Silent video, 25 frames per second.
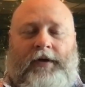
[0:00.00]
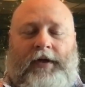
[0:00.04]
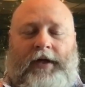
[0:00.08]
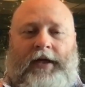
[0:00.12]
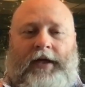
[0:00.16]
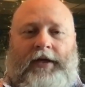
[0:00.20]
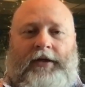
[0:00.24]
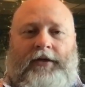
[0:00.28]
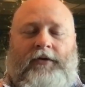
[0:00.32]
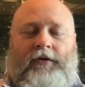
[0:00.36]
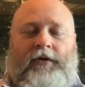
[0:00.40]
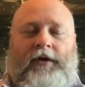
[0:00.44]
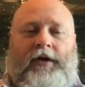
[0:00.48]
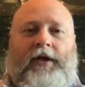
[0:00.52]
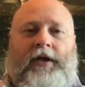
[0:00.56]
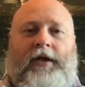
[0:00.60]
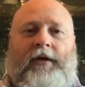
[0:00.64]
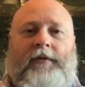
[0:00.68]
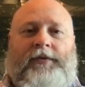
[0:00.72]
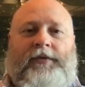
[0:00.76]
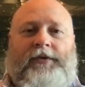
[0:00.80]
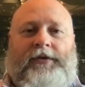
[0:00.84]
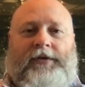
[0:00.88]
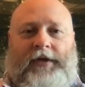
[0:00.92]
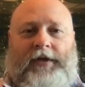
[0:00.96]
and you get
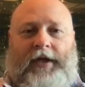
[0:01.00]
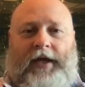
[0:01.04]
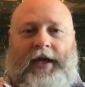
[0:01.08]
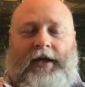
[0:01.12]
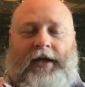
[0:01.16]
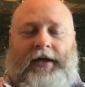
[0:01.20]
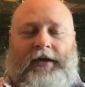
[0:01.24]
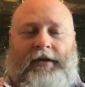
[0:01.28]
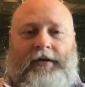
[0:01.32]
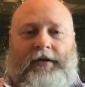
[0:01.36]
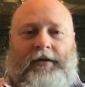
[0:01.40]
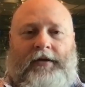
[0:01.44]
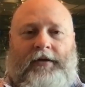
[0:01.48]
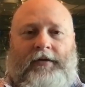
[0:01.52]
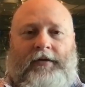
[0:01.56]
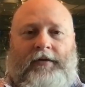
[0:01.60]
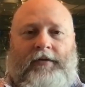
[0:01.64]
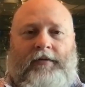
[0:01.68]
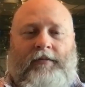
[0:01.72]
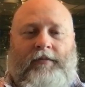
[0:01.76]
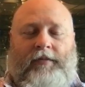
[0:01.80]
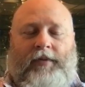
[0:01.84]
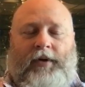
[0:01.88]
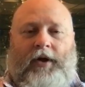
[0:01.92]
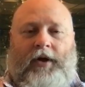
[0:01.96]
upset
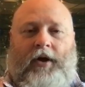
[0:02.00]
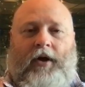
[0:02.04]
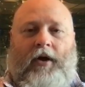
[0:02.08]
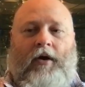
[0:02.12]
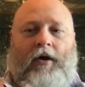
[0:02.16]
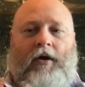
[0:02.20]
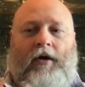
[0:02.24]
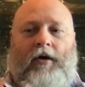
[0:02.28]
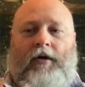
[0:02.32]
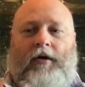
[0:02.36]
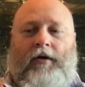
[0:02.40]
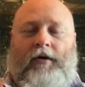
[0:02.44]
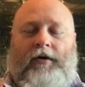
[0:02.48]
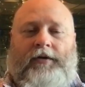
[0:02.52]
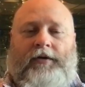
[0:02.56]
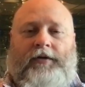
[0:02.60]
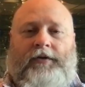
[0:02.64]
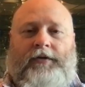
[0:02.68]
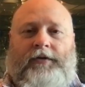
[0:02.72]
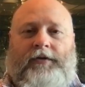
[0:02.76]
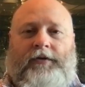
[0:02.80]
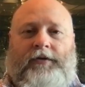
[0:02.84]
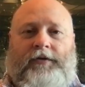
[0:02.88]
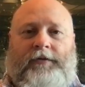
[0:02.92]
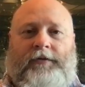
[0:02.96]

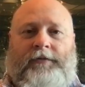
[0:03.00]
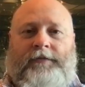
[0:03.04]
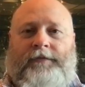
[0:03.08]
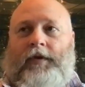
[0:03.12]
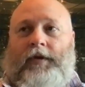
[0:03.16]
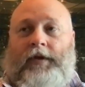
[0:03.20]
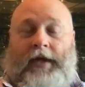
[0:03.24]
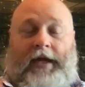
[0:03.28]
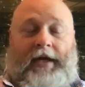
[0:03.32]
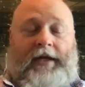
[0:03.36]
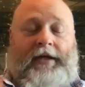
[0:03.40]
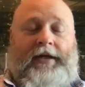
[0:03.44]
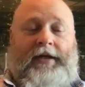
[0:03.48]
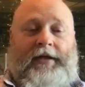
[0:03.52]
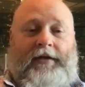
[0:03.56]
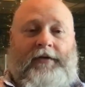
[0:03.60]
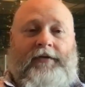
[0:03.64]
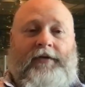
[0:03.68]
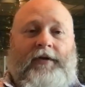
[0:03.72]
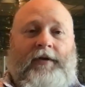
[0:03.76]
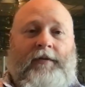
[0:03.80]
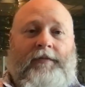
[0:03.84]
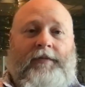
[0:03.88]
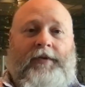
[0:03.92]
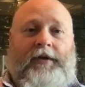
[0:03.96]
because they did
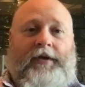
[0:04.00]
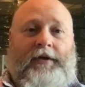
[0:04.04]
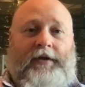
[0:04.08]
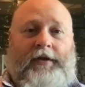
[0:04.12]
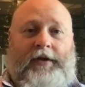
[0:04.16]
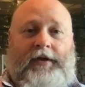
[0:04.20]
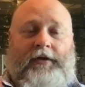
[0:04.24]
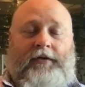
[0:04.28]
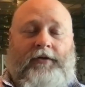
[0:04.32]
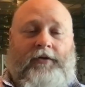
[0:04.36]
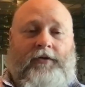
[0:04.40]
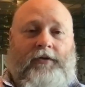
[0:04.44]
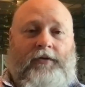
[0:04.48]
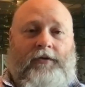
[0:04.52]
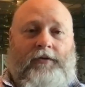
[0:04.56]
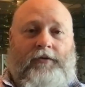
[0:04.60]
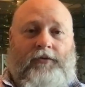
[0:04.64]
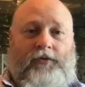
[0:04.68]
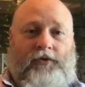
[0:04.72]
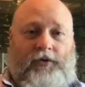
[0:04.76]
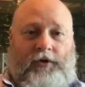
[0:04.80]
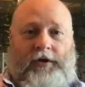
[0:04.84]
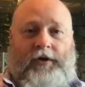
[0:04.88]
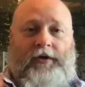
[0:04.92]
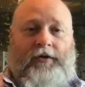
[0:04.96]
something that
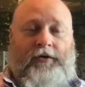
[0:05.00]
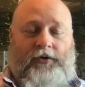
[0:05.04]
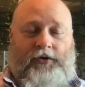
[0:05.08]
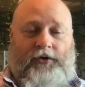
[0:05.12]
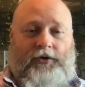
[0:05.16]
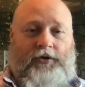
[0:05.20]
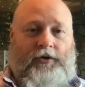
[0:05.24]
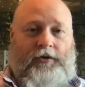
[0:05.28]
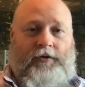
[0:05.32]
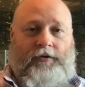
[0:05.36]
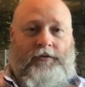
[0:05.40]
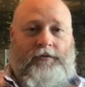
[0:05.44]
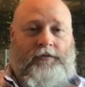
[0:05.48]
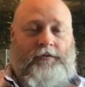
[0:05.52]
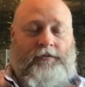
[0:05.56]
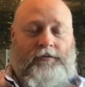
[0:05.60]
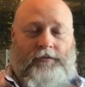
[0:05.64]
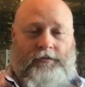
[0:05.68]
triggers you.